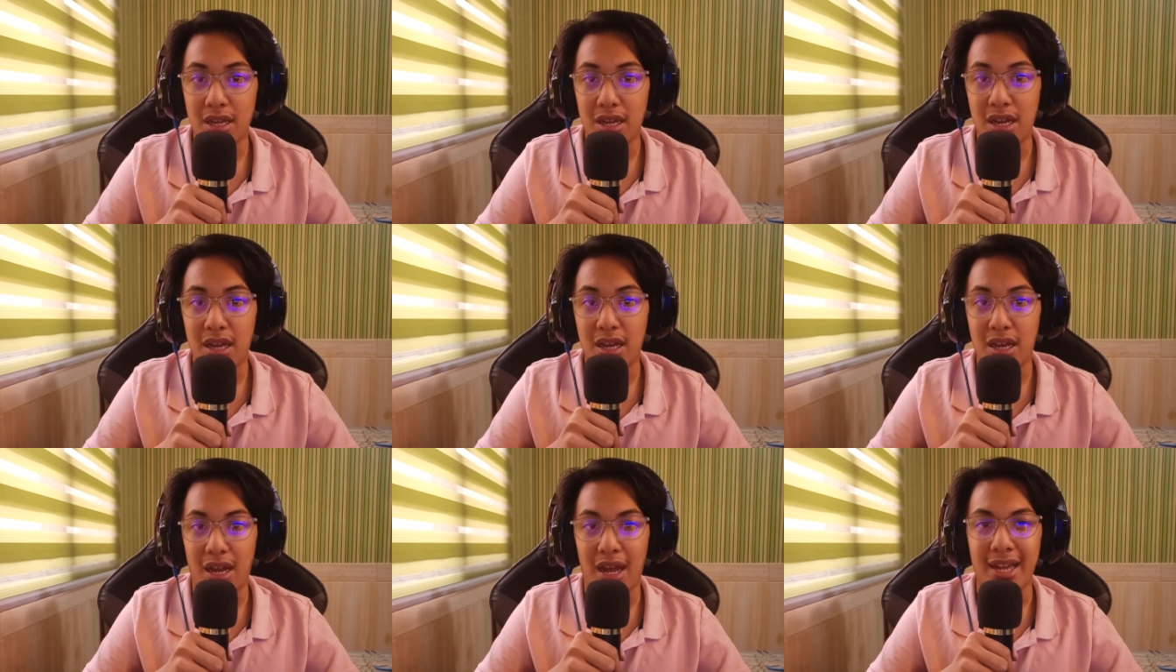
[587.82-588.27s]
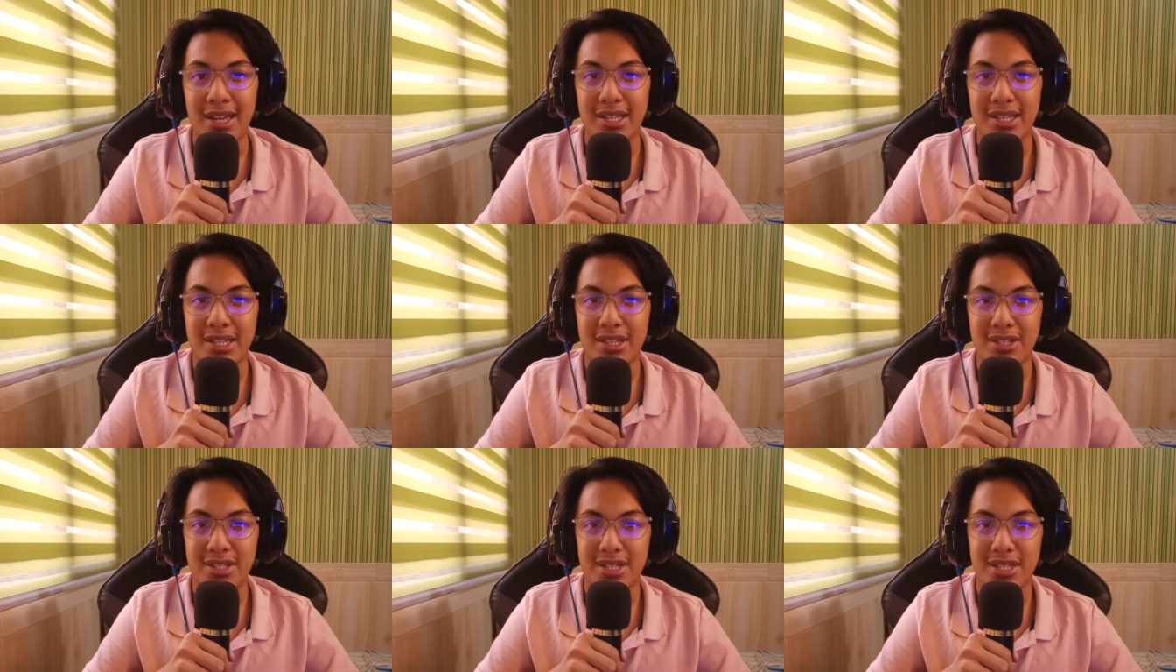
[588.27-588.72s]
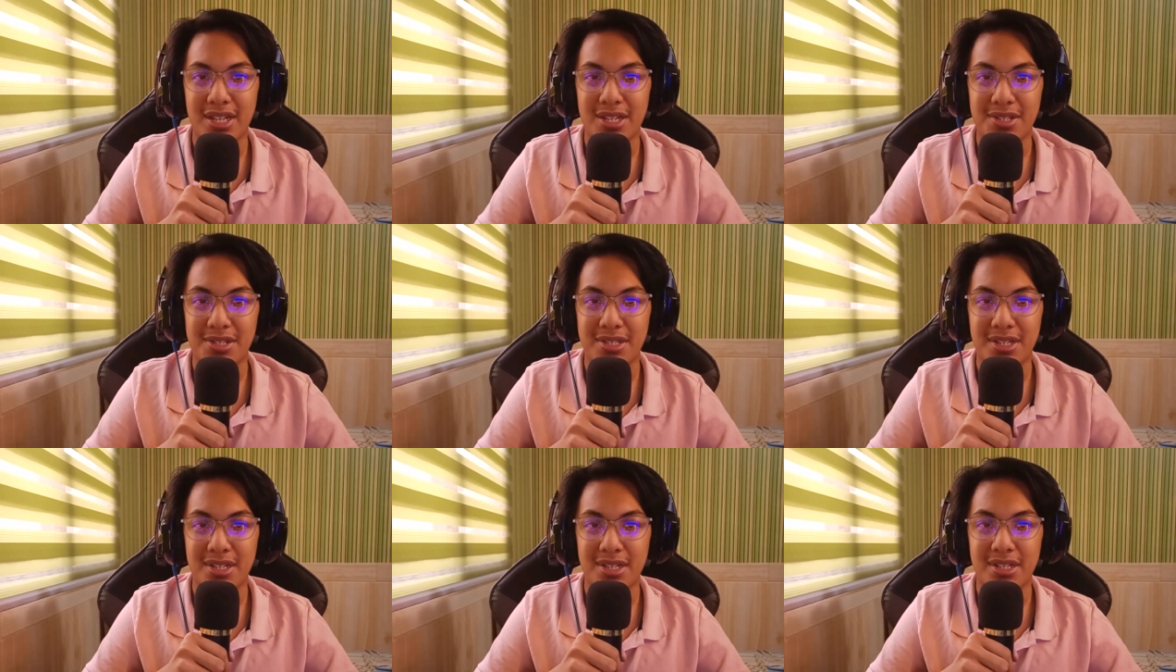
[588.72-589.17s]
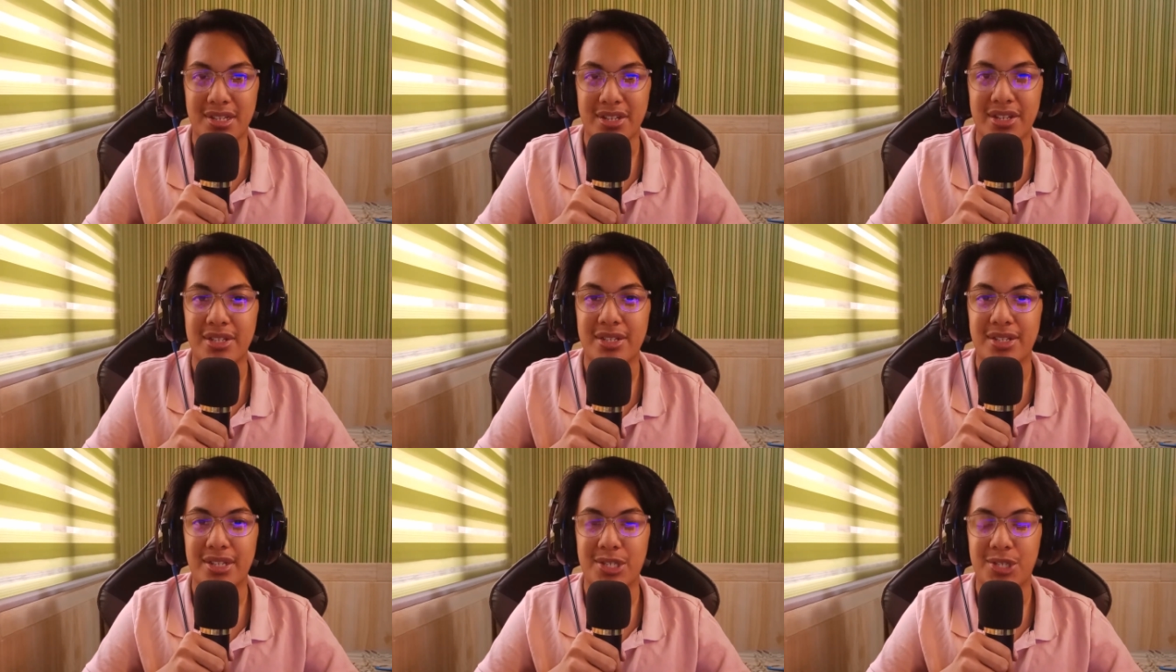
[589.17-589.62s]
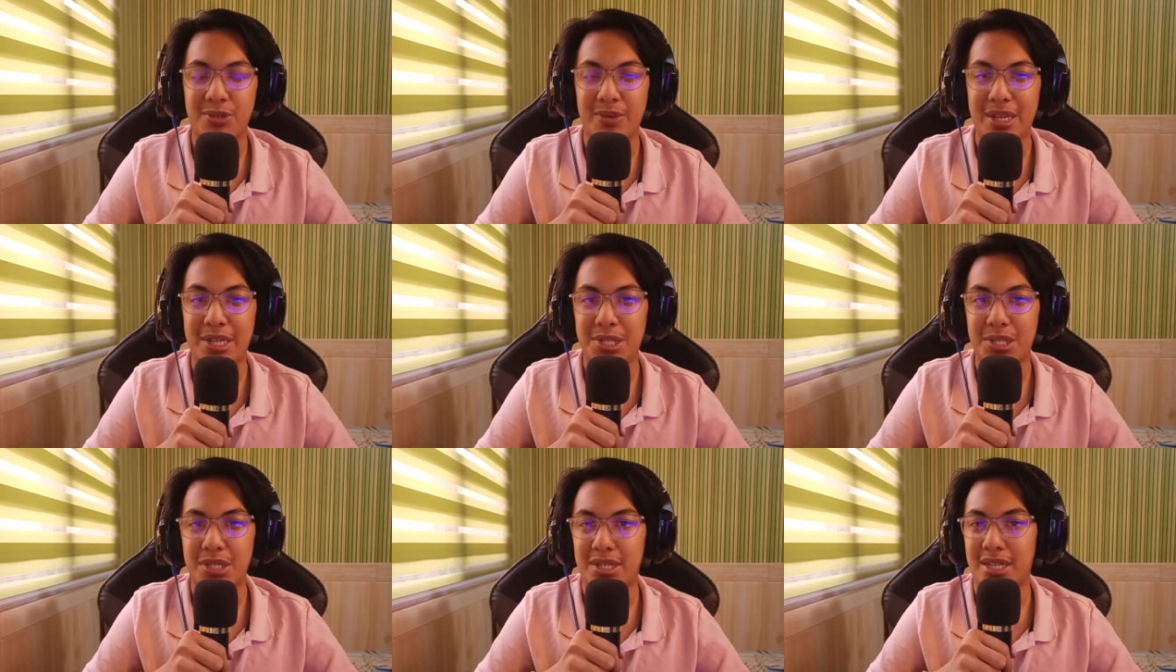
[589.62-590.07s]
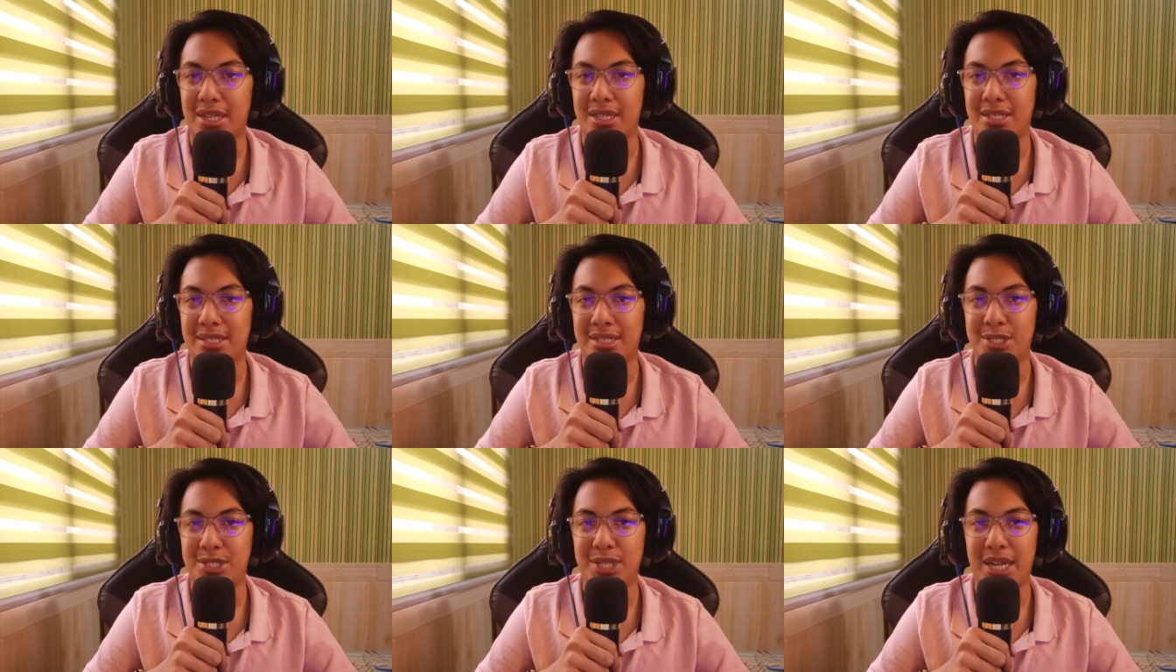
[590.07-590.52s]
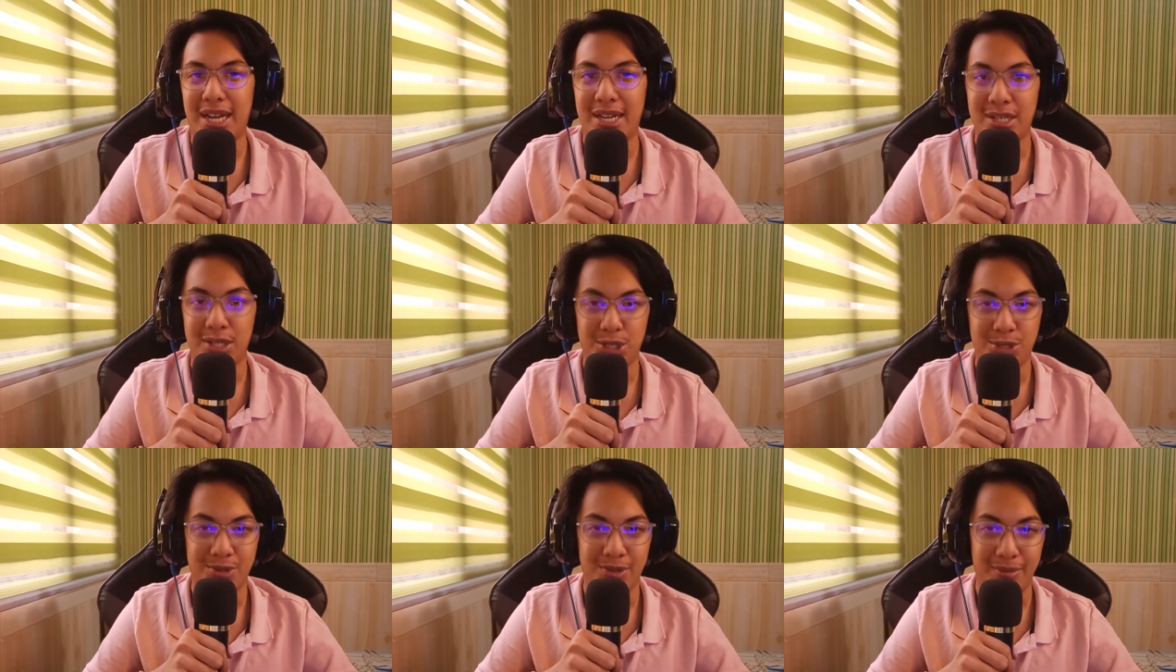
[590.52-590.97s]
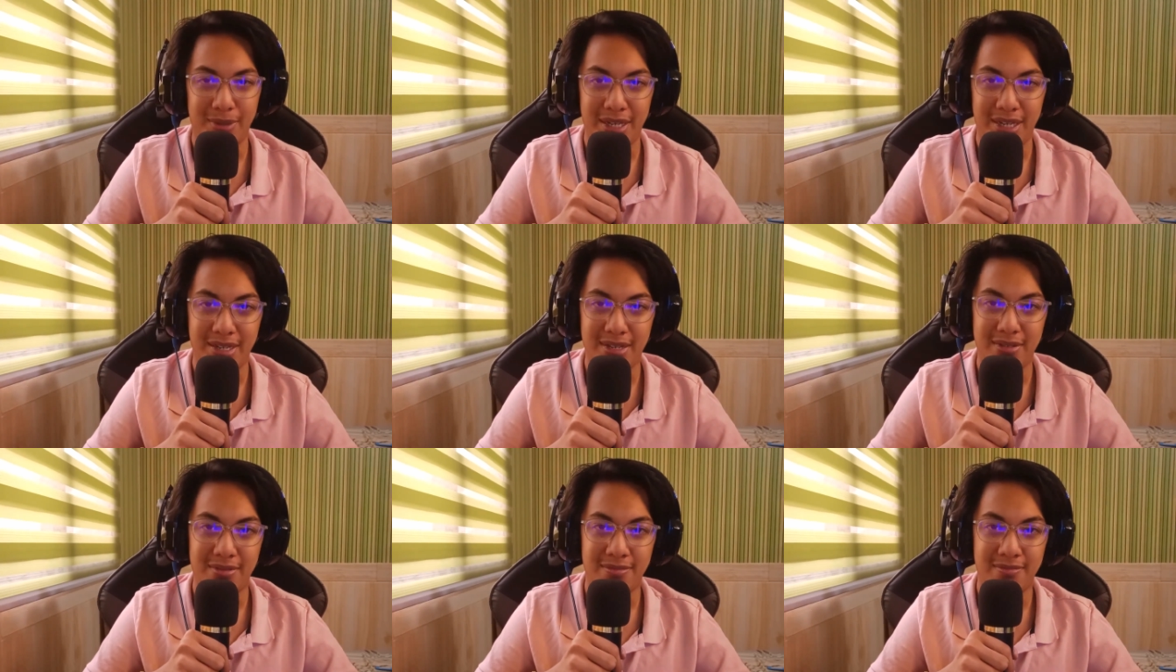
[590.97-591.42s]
I consider the current situation as a challenge for me.